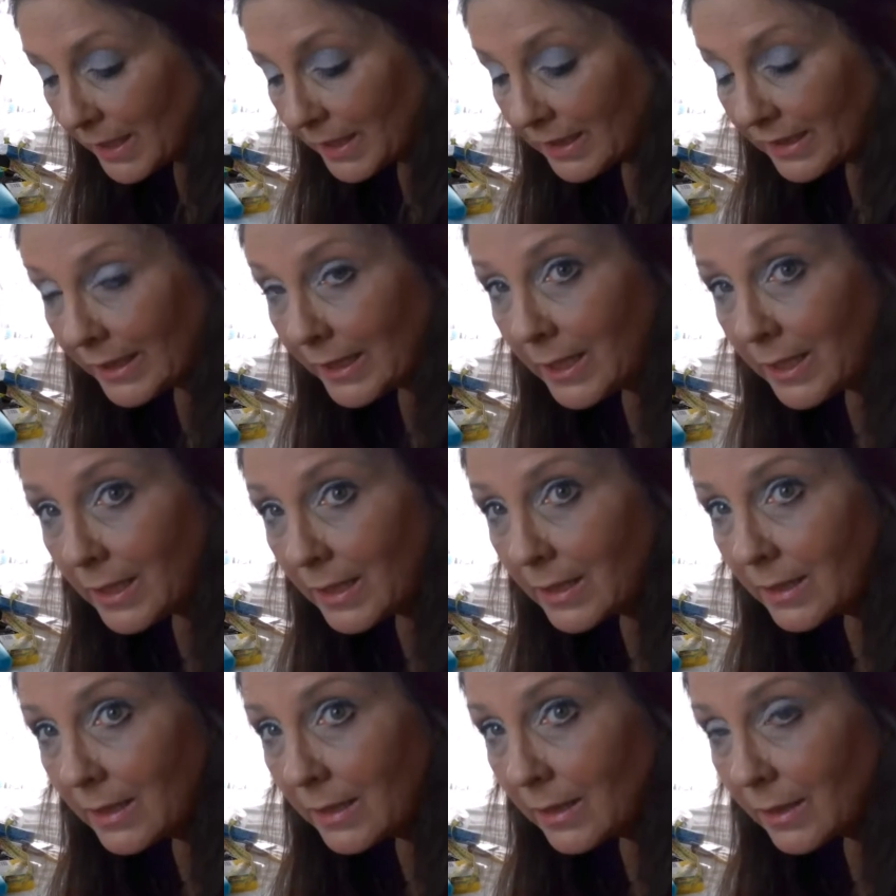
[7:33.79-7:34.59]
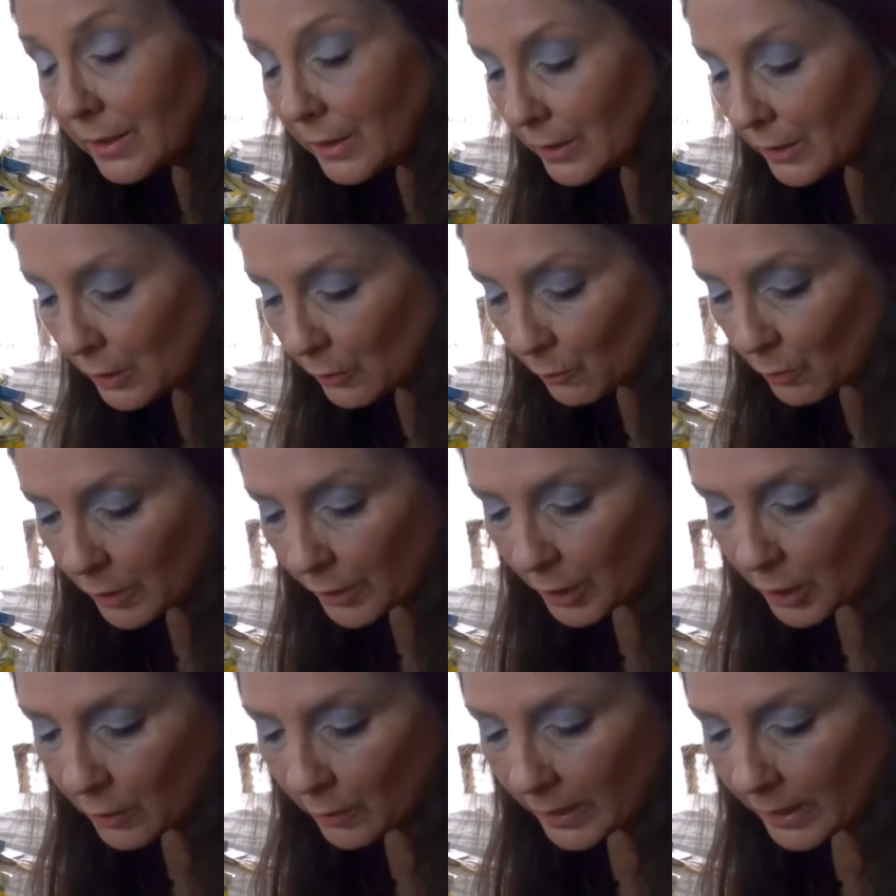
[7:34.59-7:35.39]
might leak, you'll
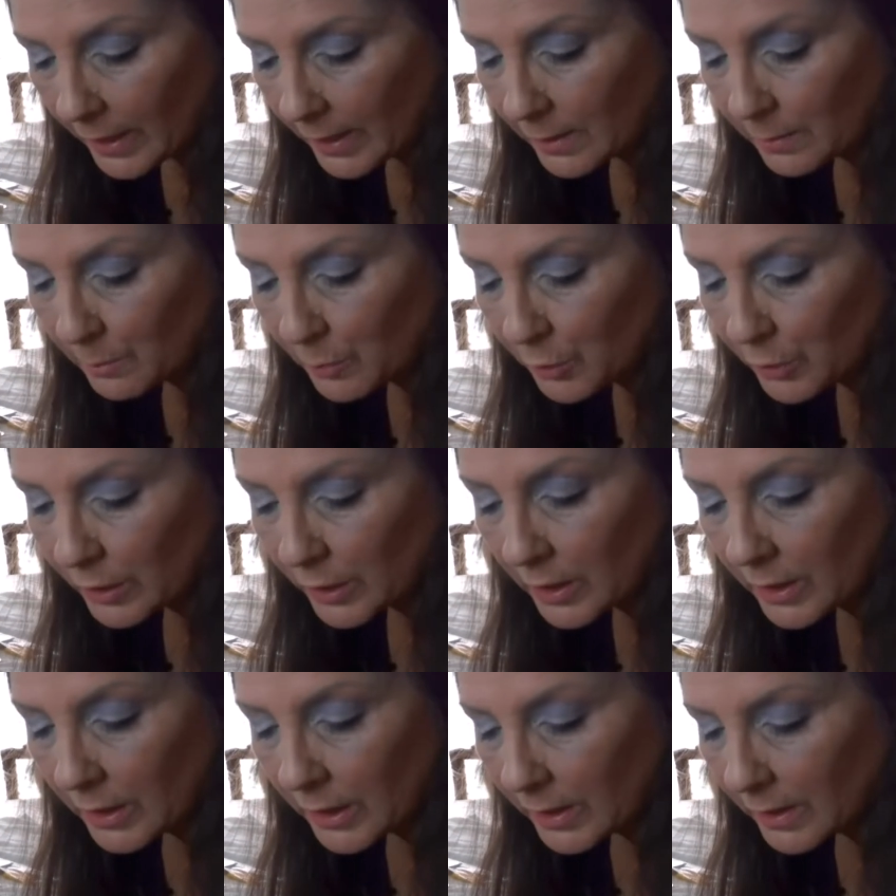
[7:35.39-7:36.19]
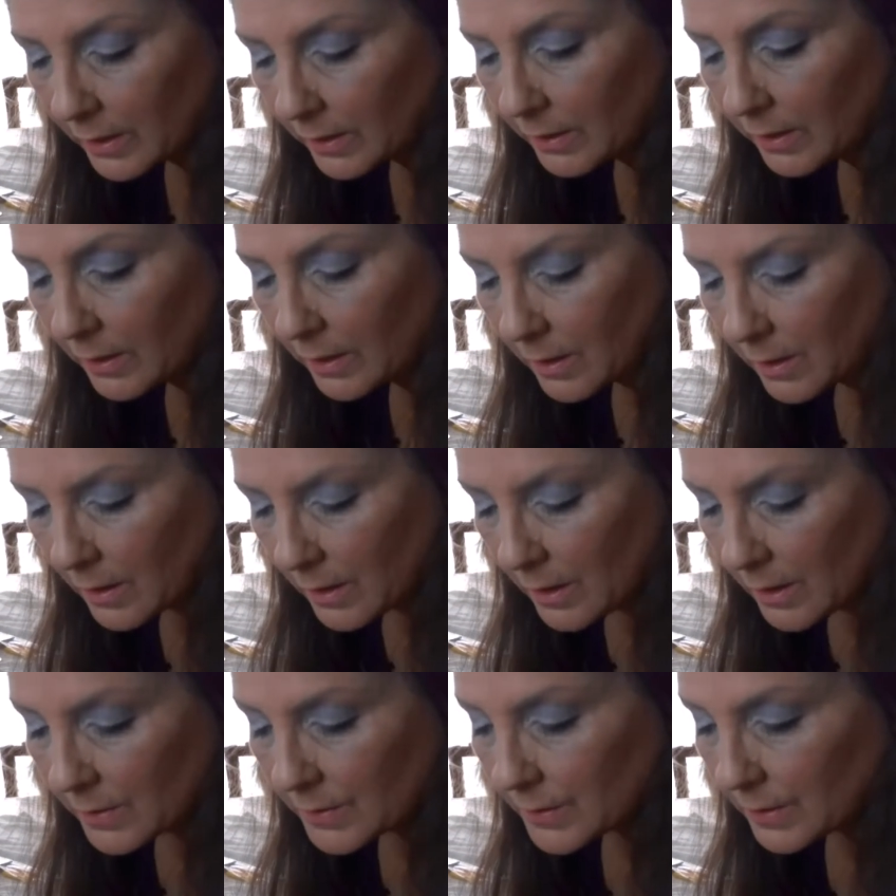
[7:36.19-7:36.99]
want to go ahead and put it in
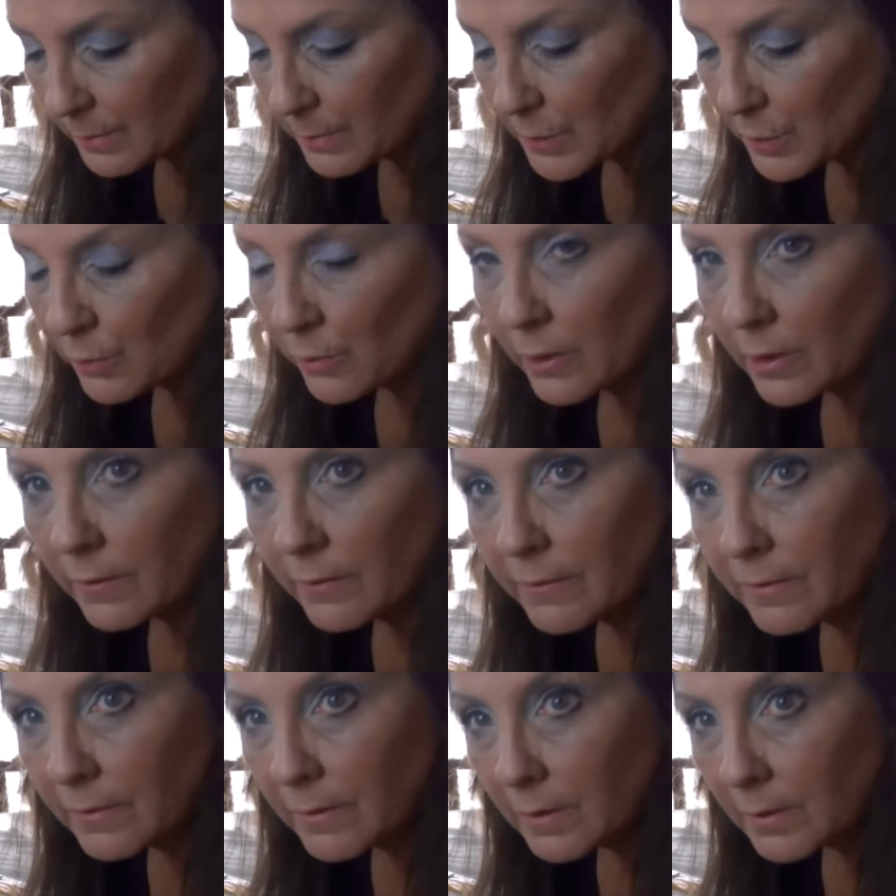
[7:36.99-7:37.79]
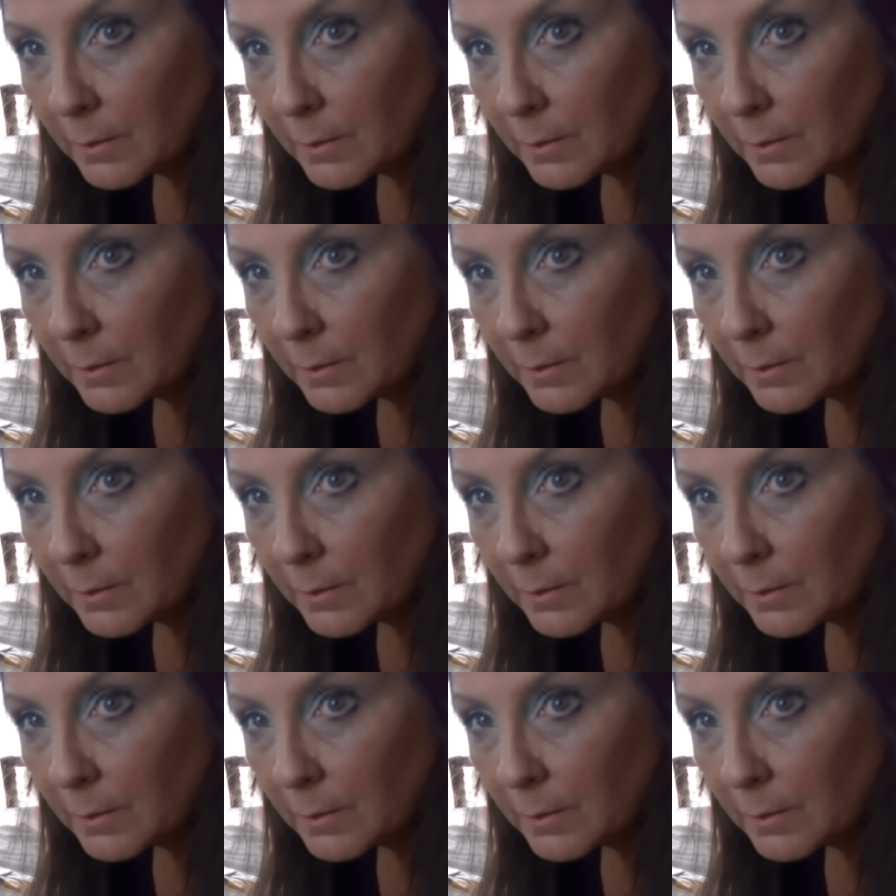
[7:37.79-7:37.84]
some sort of